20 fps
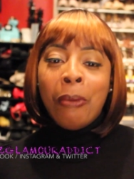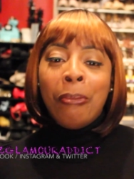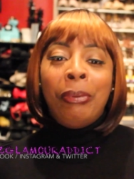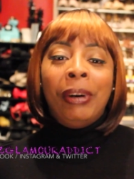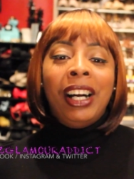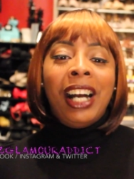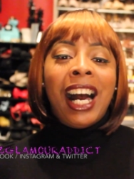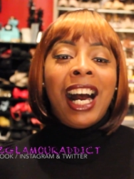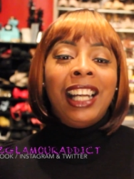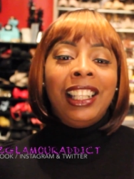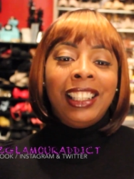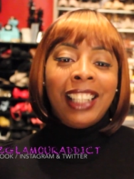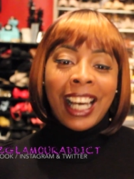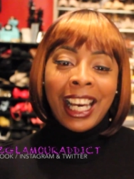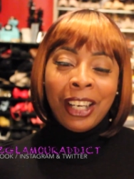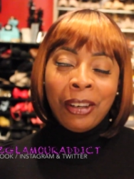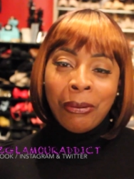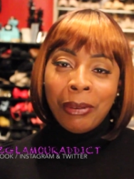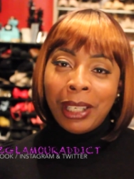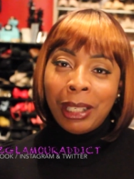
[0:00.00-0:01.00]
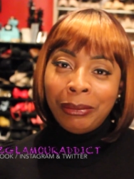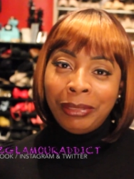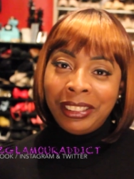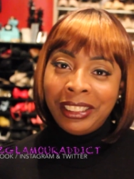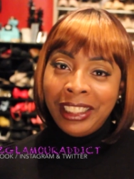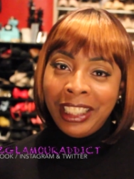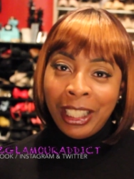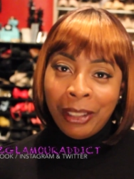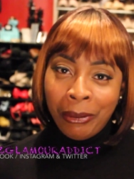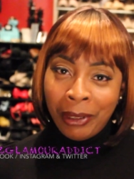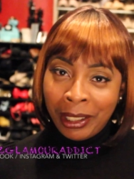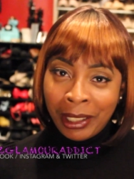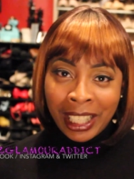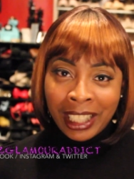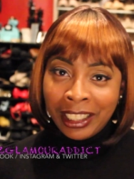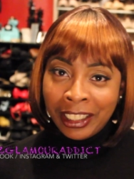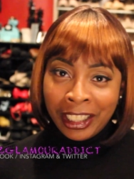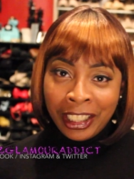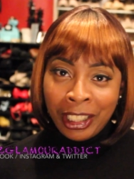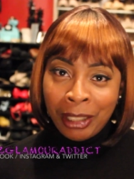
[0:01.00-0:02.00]
But I like what I'm seeing when
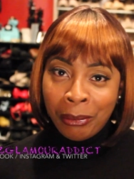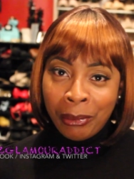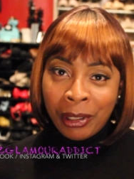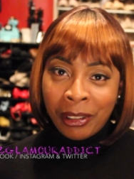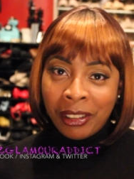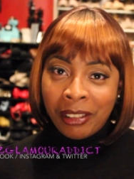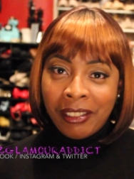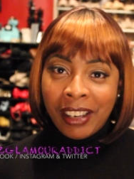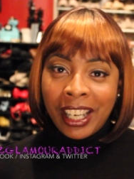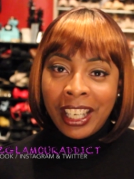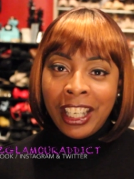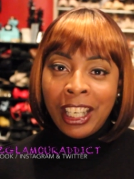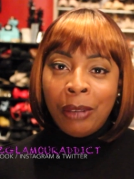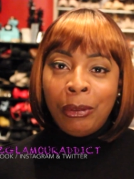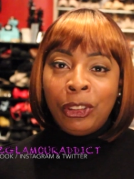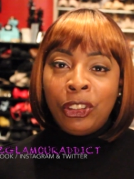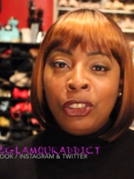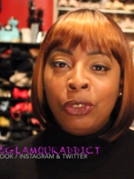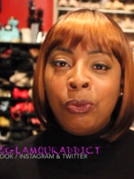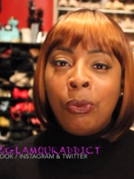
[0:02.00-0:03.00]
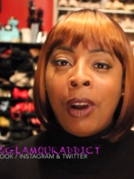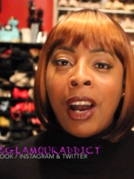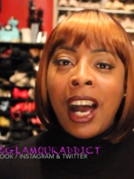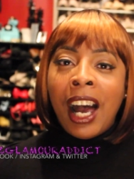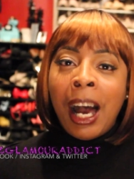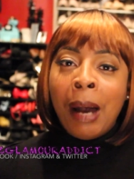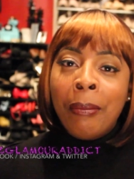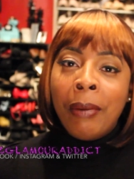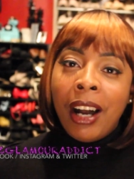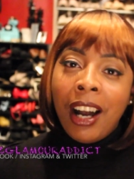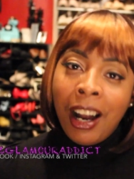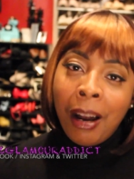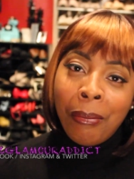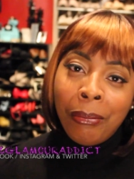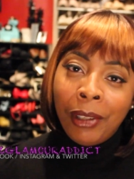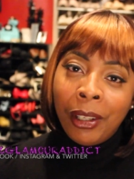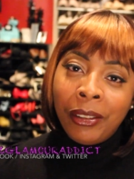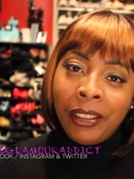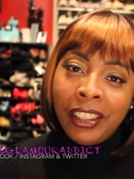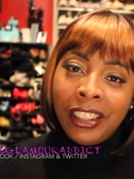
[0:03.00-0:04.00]
I look in the mirror right here, which is why I'm
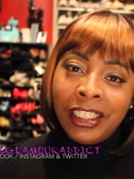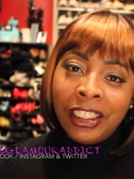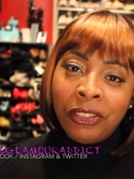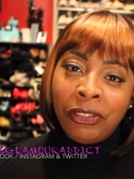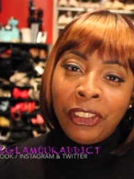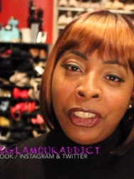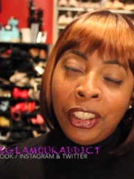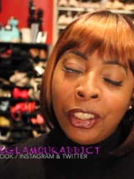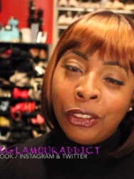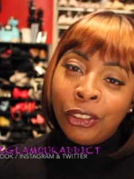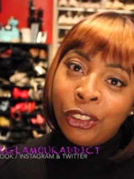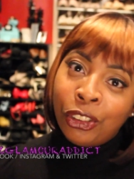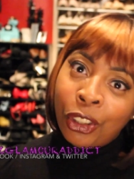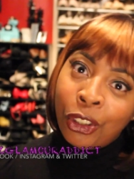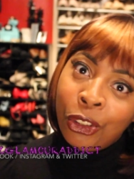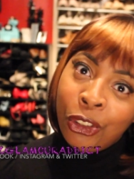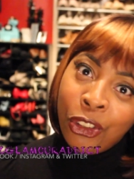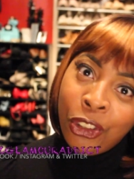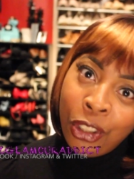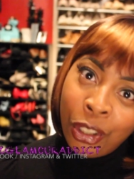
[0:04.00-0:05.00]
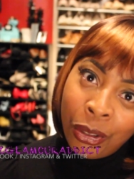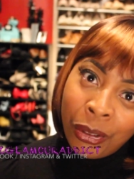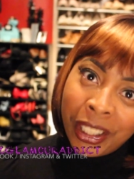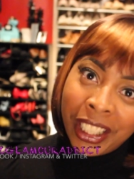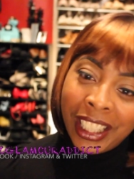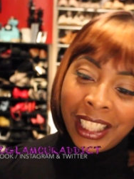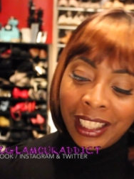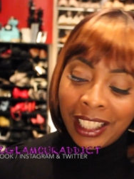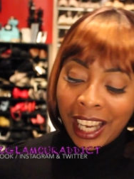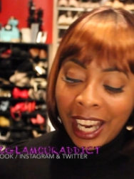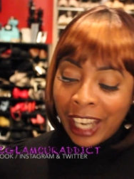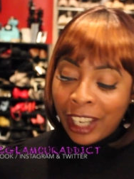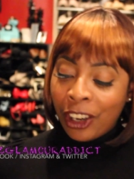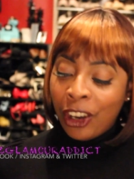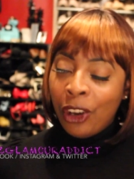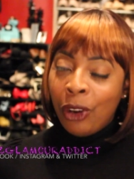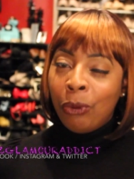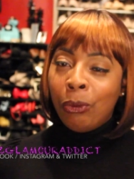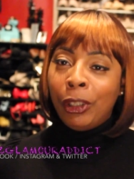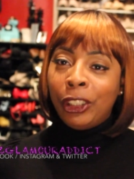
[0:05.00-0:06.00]
uploading this video so you can like
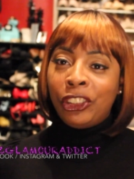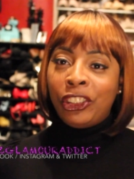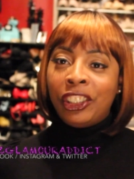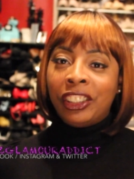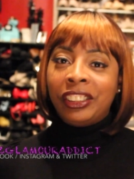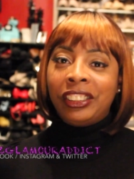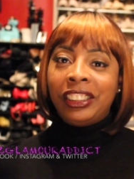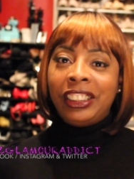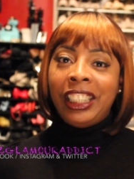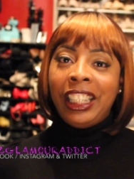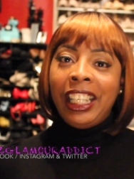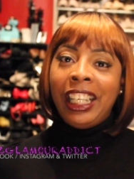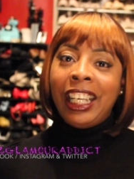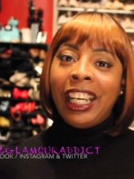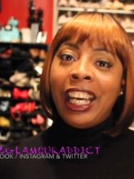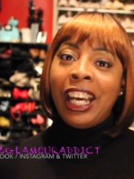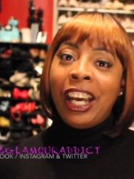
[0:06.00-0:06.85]
what you're seeing.